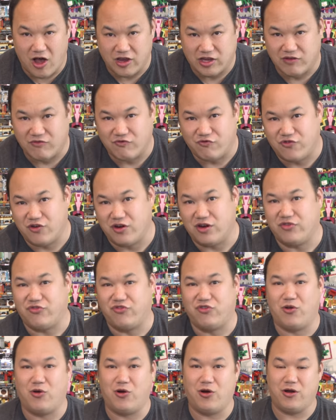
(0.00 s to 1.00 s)
Awesome first
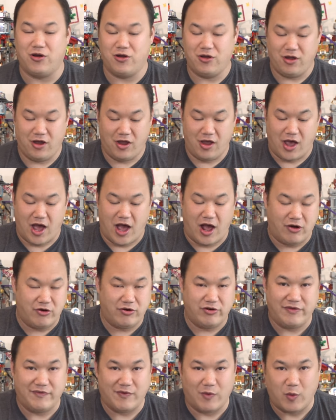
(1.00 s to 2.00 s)
floor. I
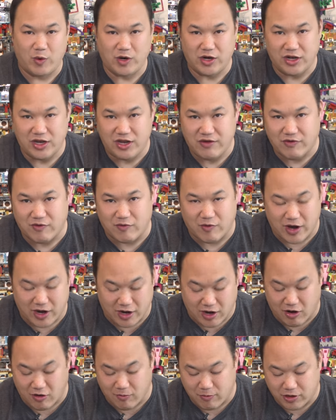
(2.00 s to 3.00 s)
don't even want to leave it right
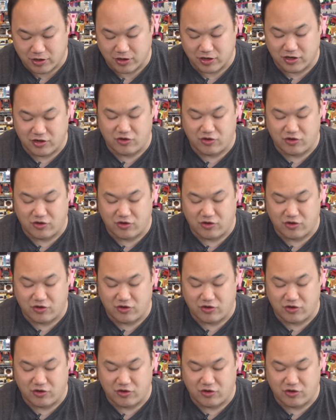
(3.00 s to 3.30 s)
now because